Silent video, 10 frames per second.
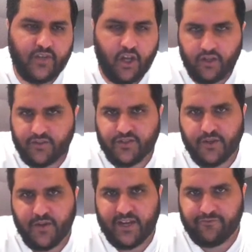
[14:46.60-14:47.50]

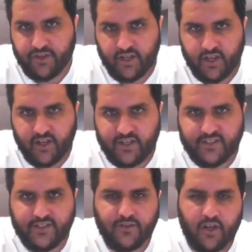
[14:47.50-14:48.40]
Alonso and Rudiger like I
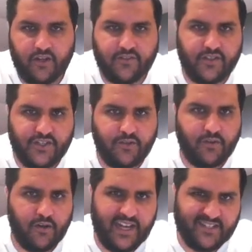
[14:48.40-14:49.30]
did, or Alonso,
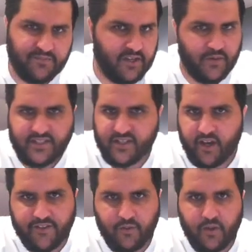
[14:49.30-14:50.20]
Chilwell, Azpilicueta
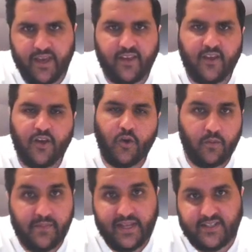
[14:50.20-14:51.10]
either way,
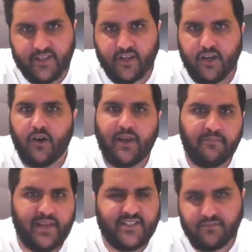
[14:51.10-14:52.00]
or Mendy in goal
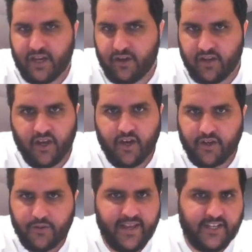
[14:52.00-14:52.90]
and Mason Mount and
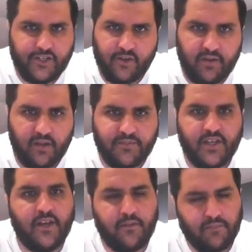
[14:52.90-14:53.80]
Lukaku, any triple ups.
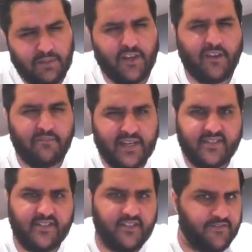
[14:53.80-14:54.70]
Maybe going Man
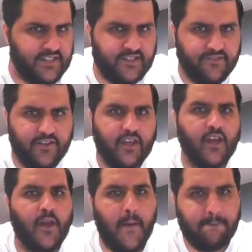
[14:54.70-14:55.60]
City defensively
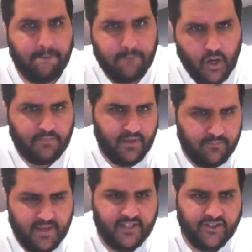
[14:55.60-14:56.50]
might be a
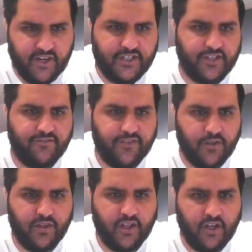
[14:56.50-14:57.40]
better strategy for you in the